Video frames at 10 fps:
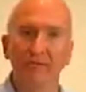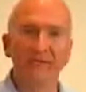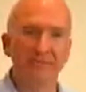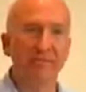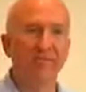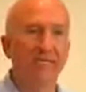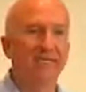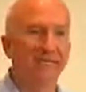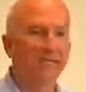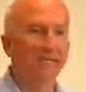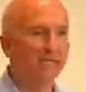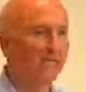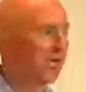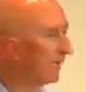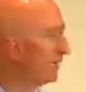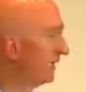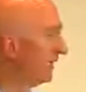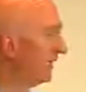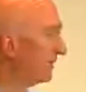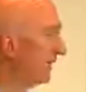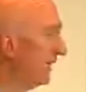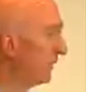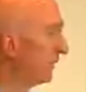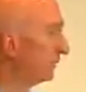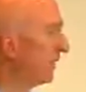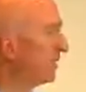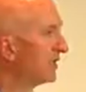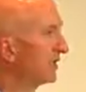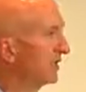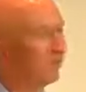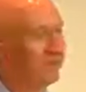really something that needs to be documented as well. So